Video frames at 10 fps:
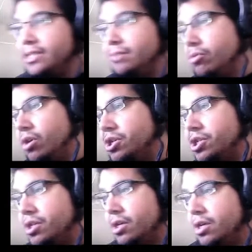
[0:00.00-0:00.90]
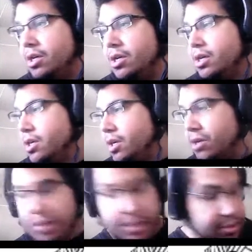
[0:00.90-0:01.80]
brush.
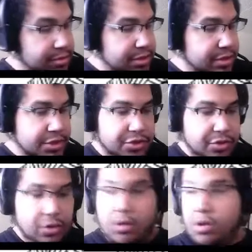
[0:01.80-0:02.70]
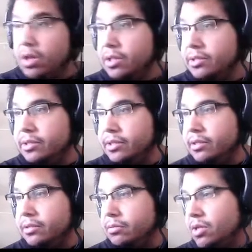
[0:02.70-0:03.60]
And Control All,
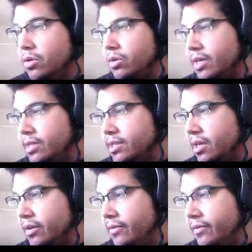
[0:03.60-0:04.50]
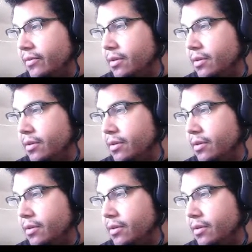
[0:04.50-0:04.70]
no, not save.